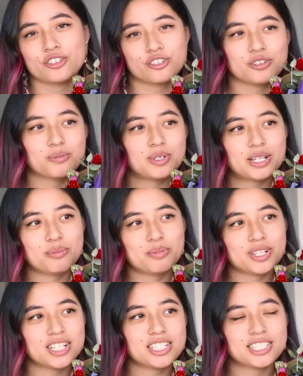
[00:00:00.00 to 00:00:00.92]
Should be
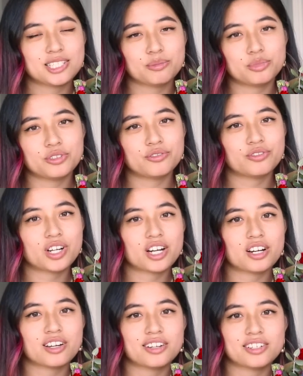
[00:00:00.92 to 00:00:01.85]
pretty simple
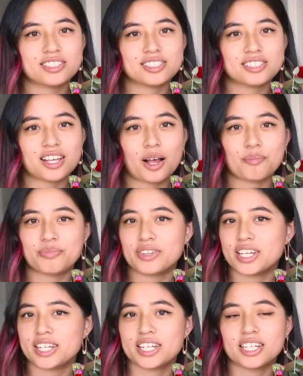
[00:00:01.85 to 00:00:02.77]
photos. I'm
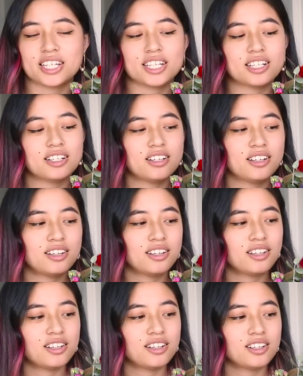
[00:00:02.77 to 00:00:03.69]
thinking
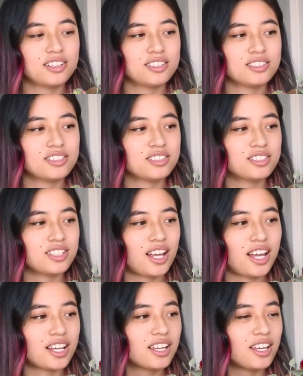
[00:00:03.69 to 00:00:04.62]
just
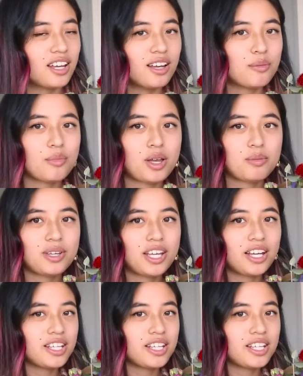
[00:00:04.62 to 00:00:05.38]
like maybe